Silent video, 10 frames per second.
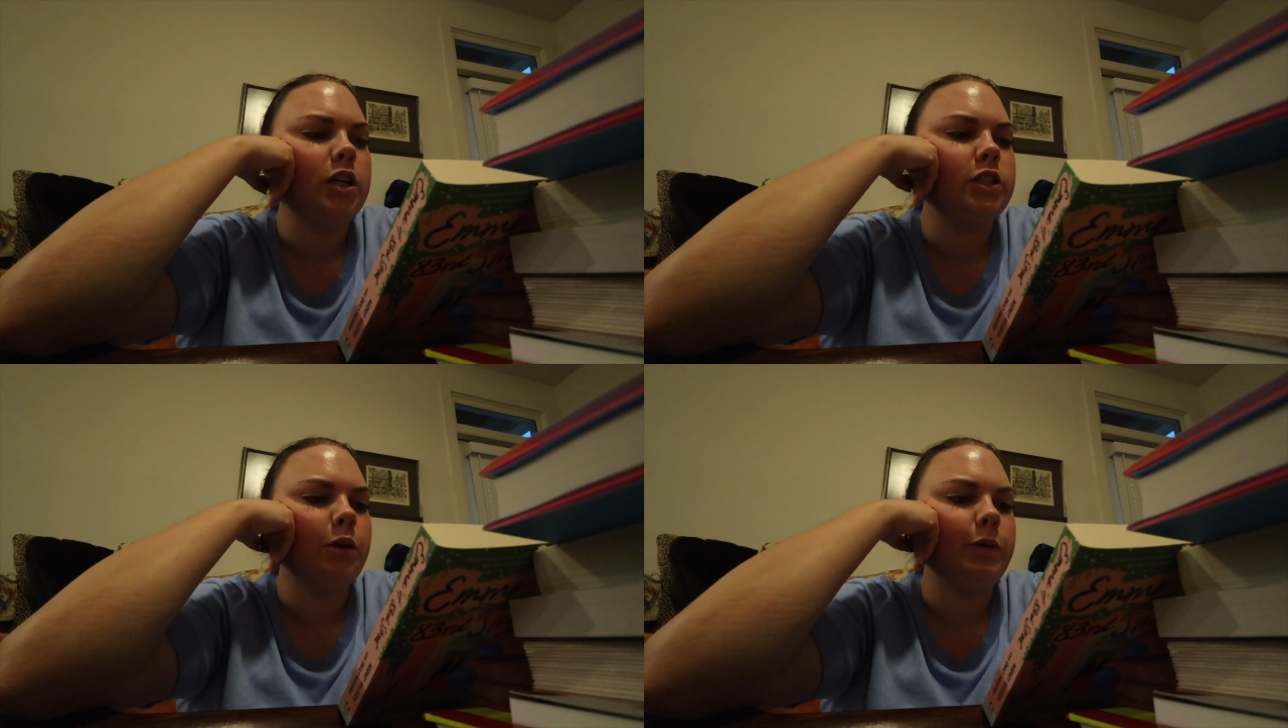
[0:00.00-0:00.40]

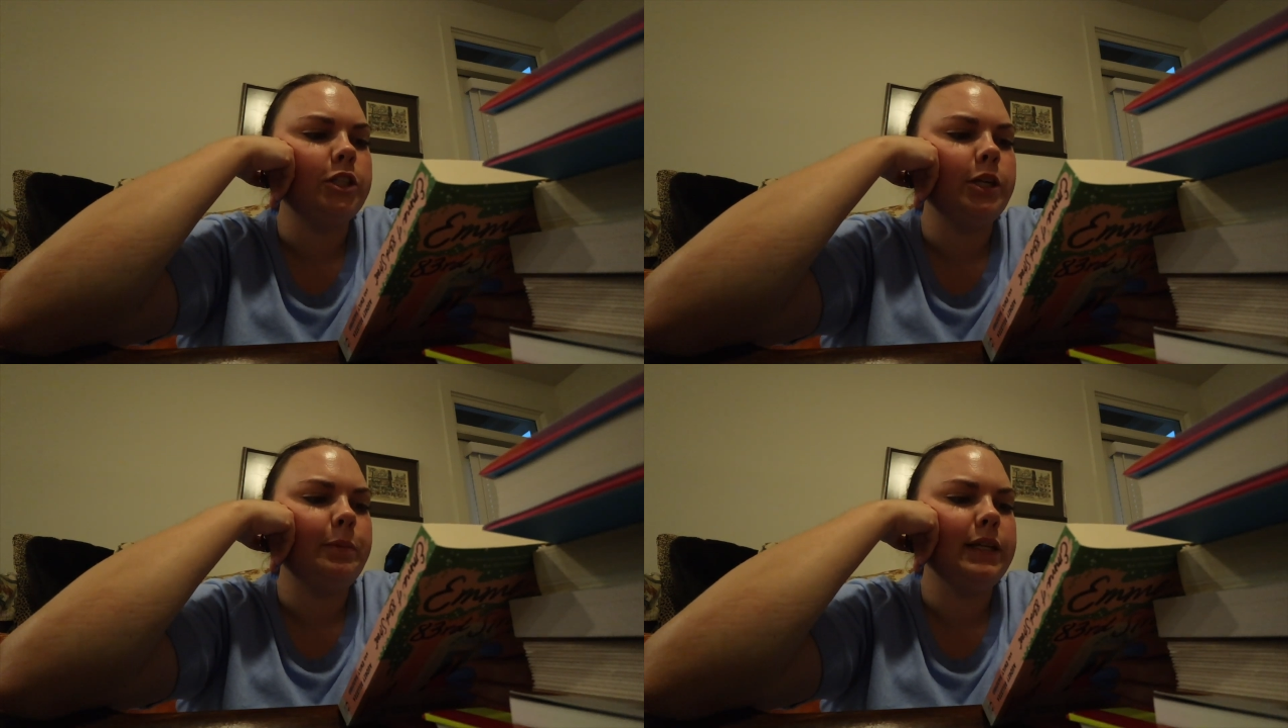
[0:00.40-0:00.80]
So when
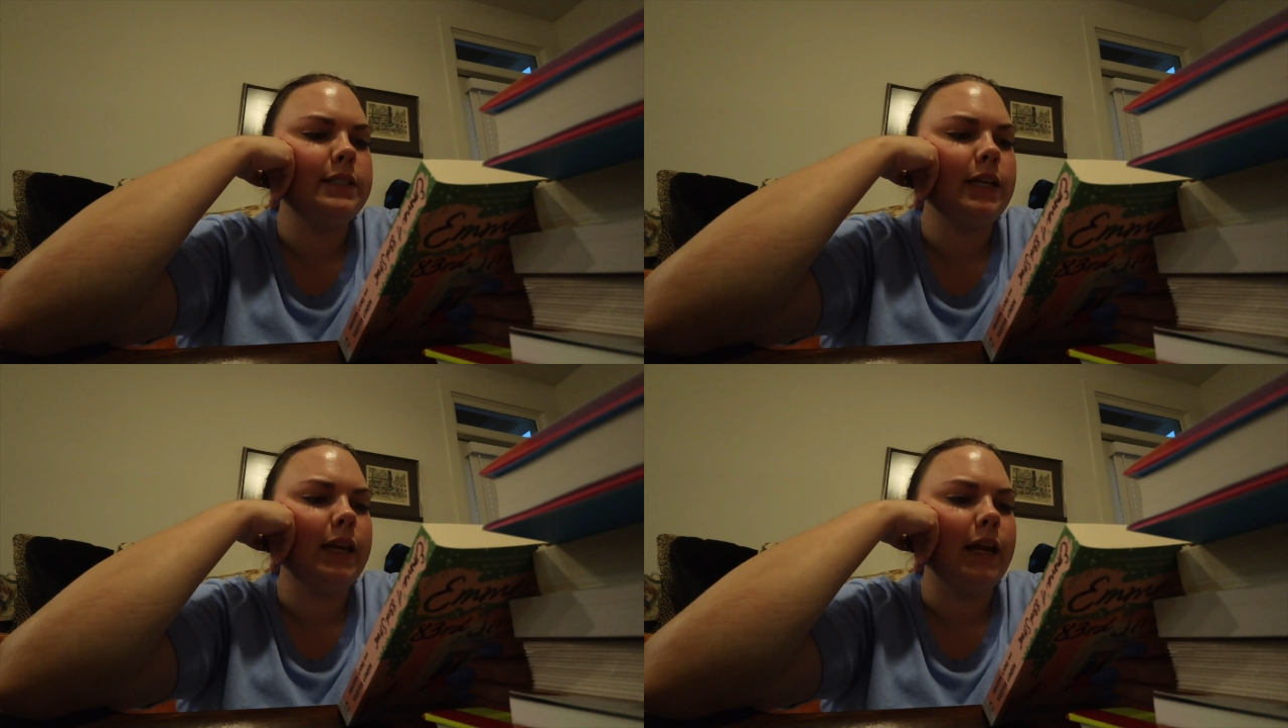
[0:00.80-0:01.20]
she
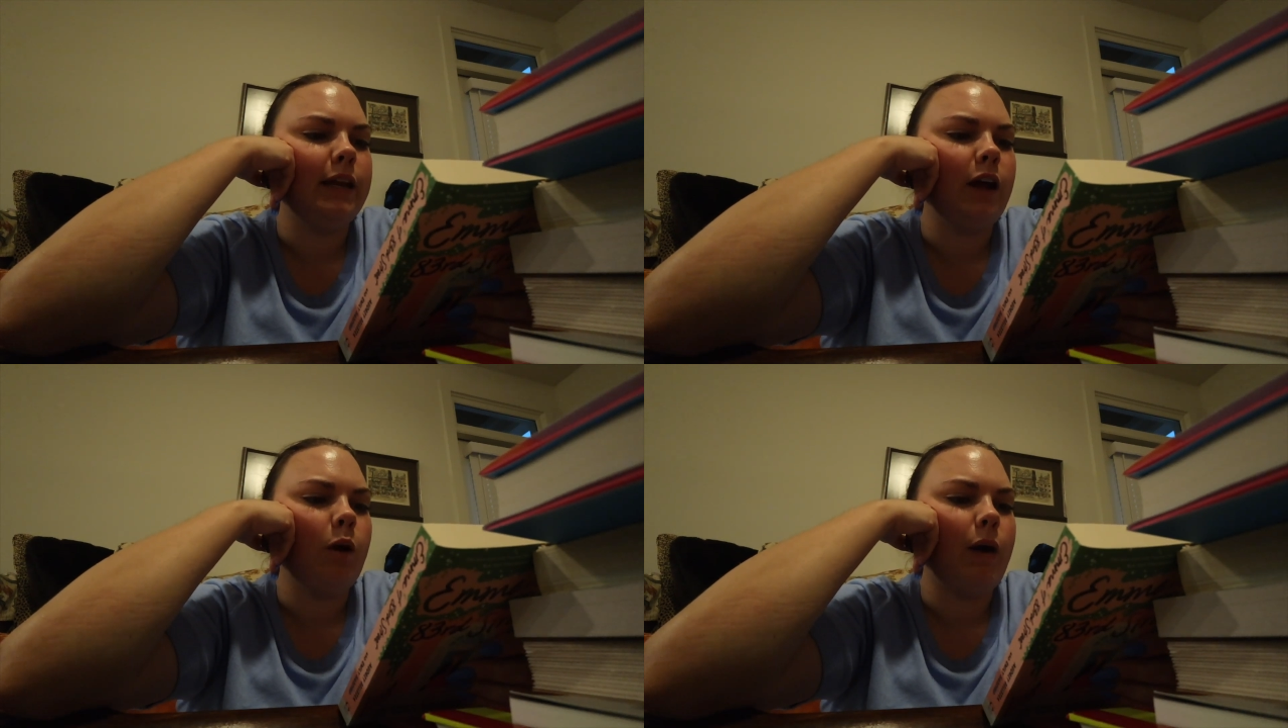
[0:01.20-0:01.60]
meets
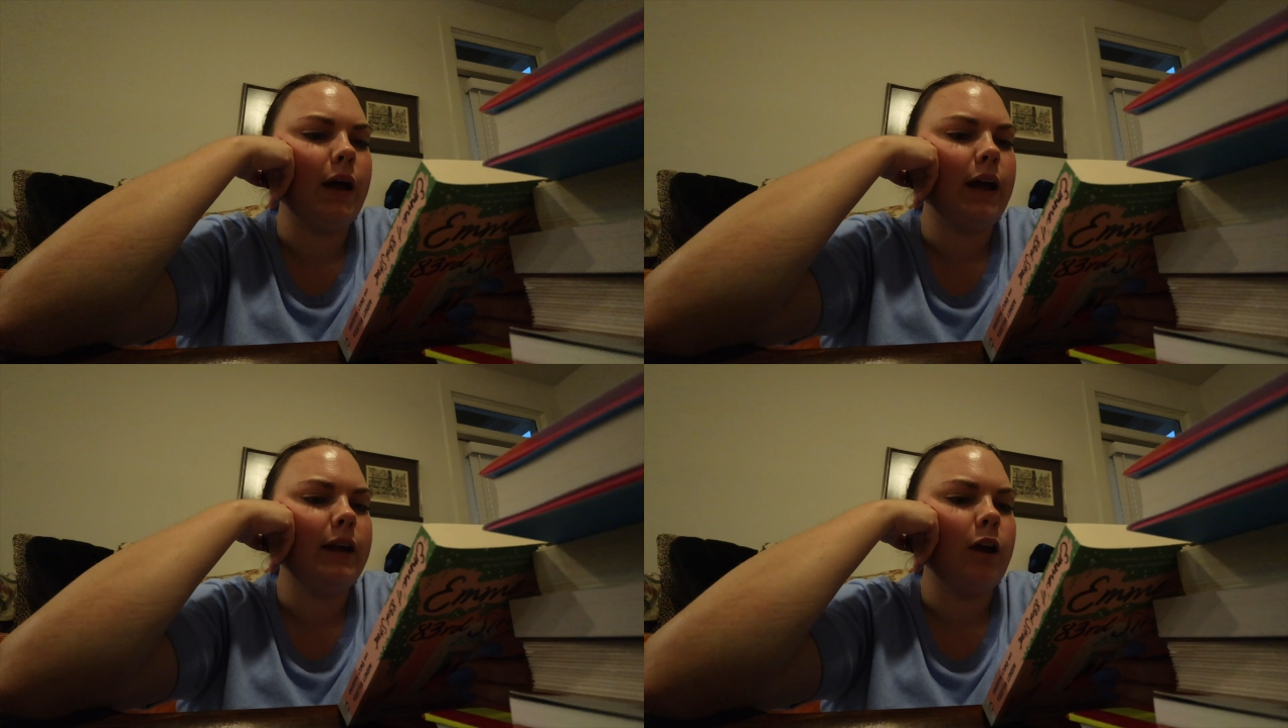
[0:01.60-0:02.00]
Nadine, a
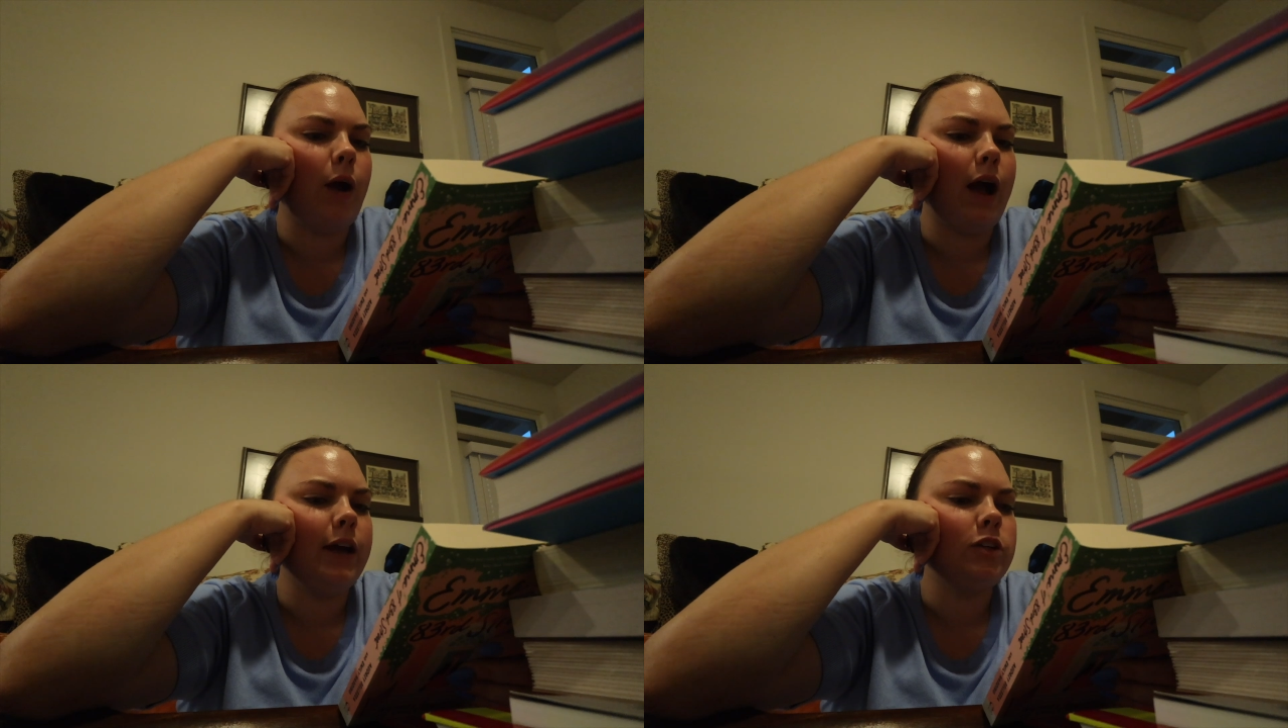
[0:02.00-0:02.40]
wide-eyed
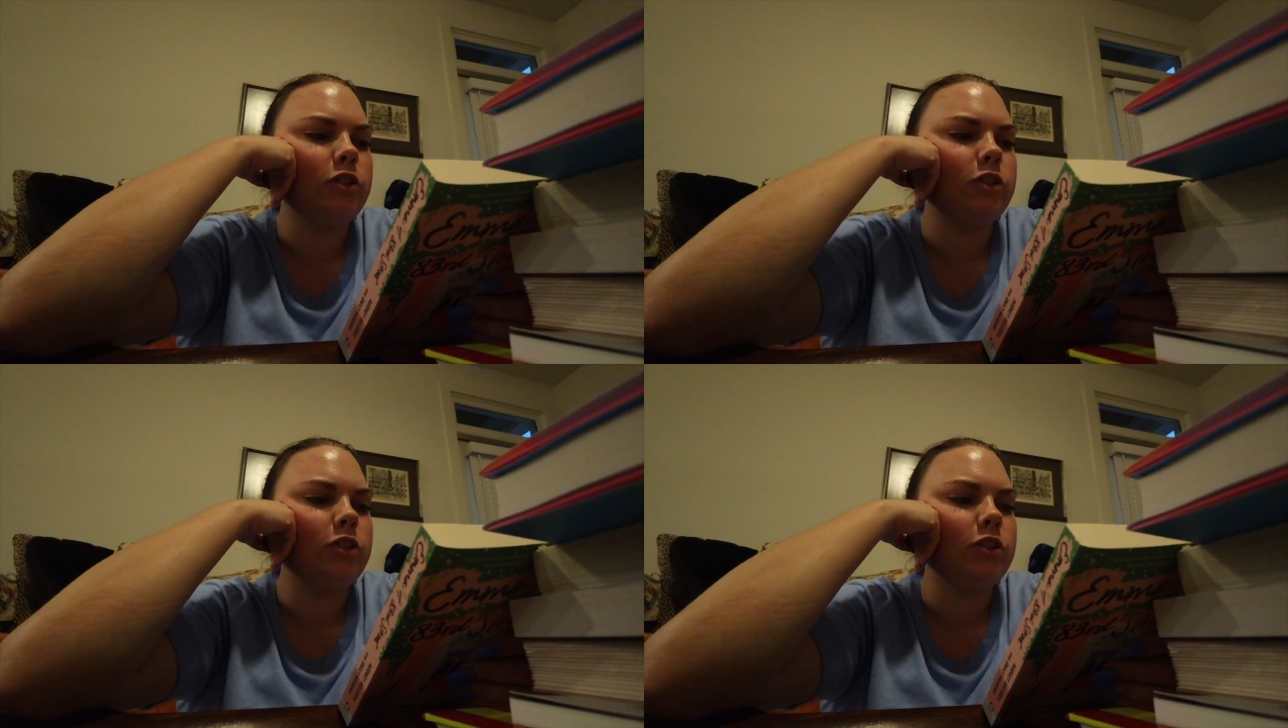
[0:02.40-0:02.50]
Ohio